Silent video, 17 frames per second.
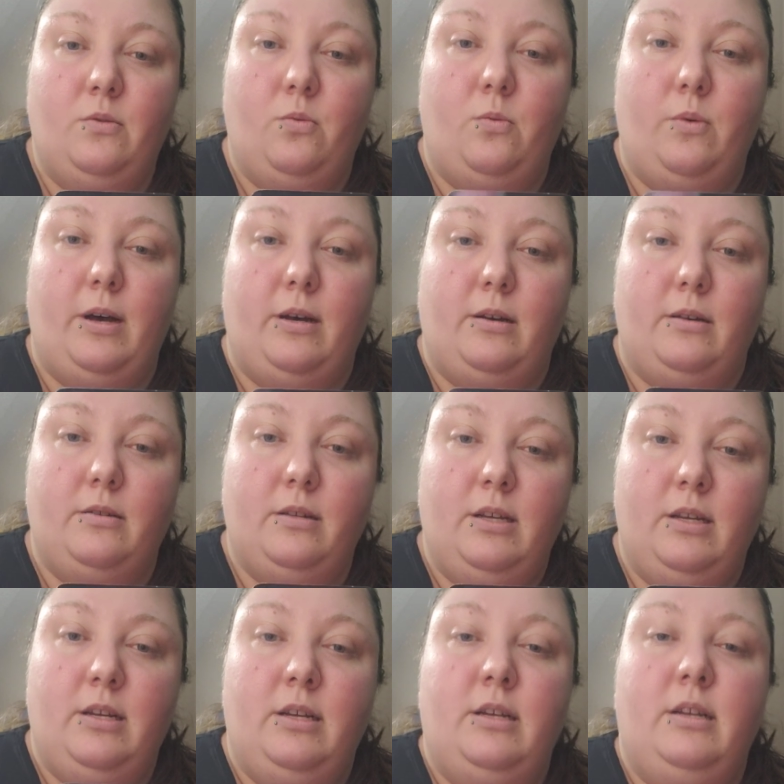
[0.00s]
Well,
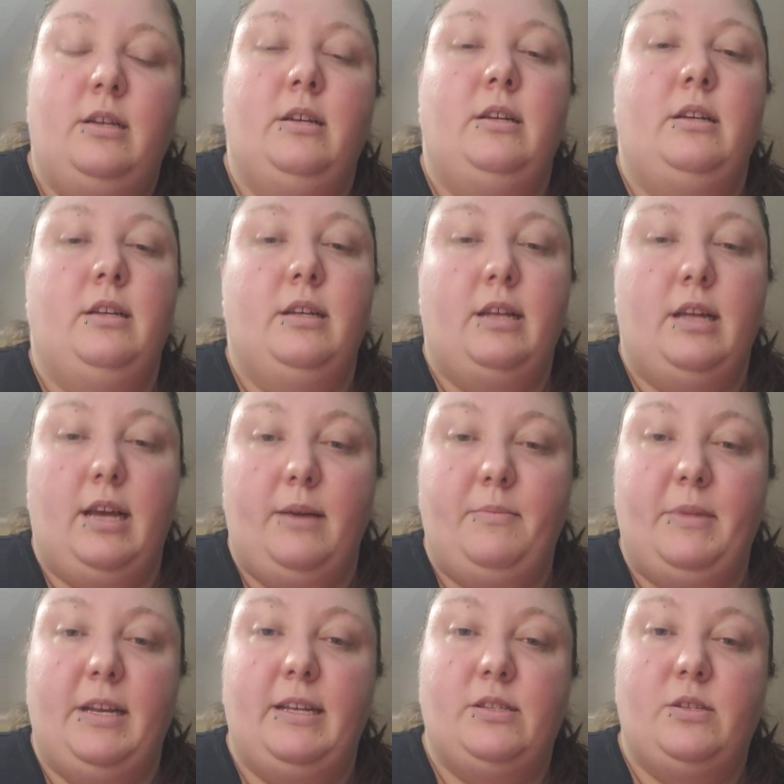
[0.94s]
I
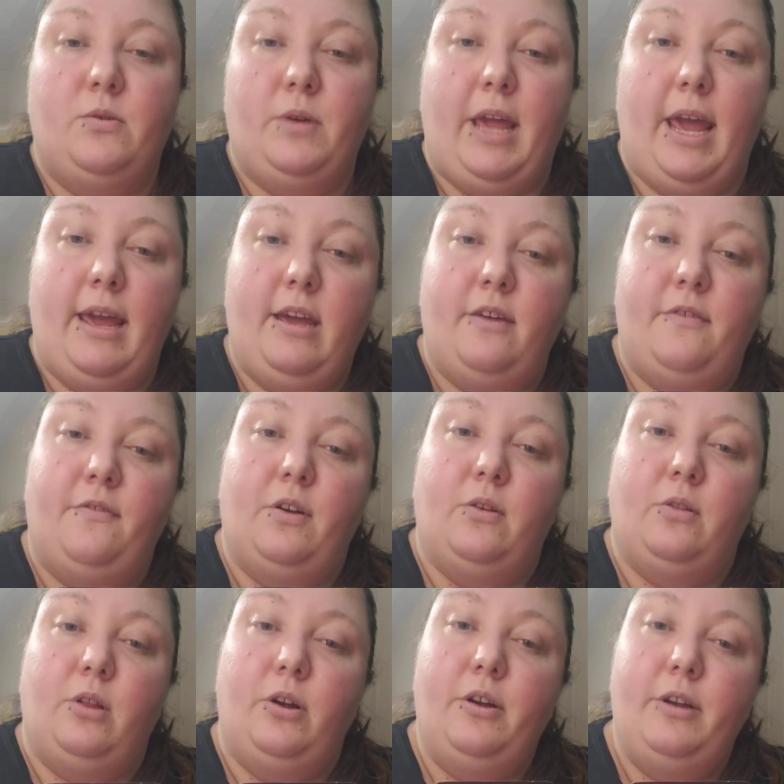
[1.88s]
mean, it's okay if you're
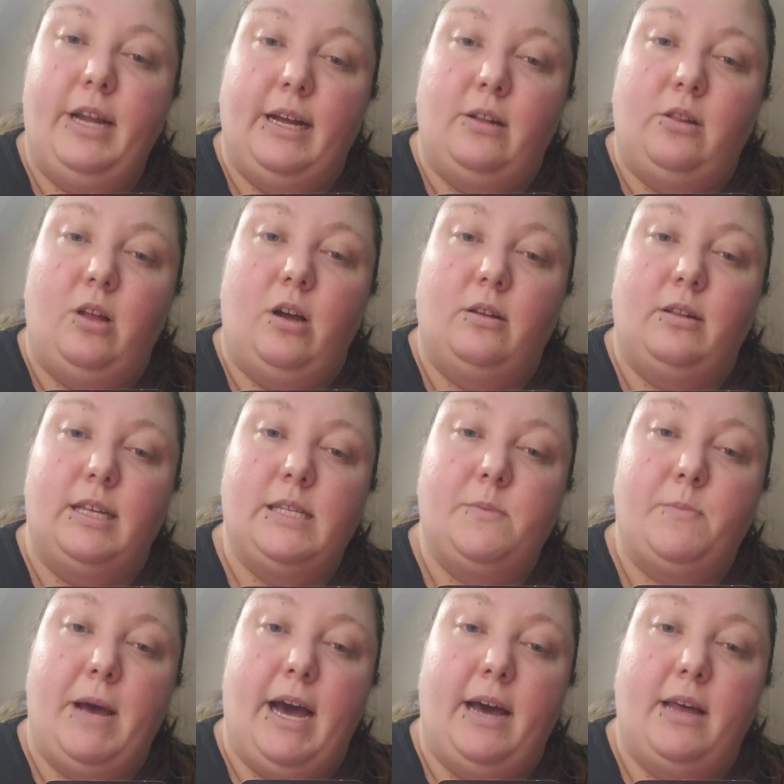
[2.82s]
learning along this
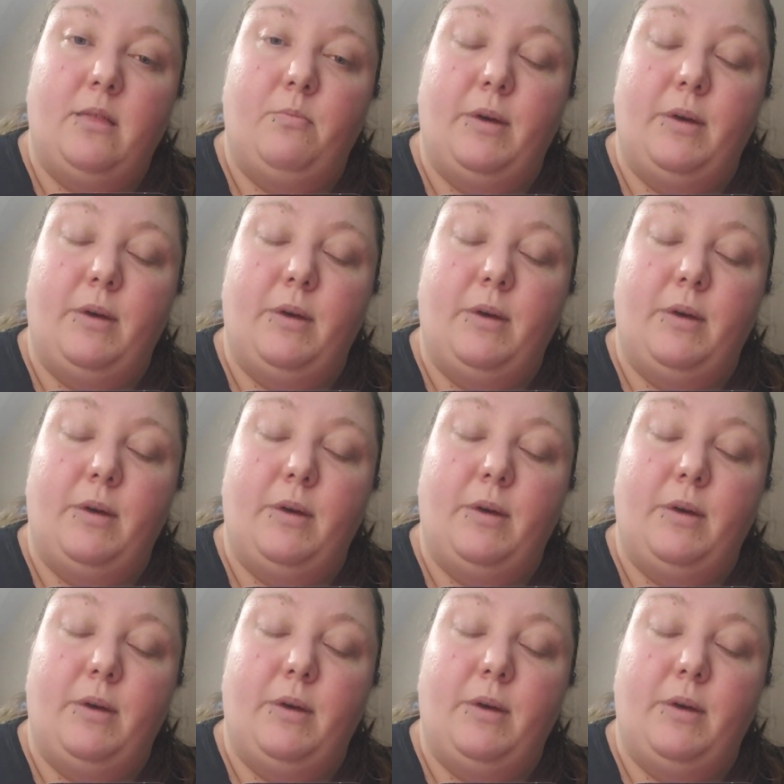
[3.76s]
path,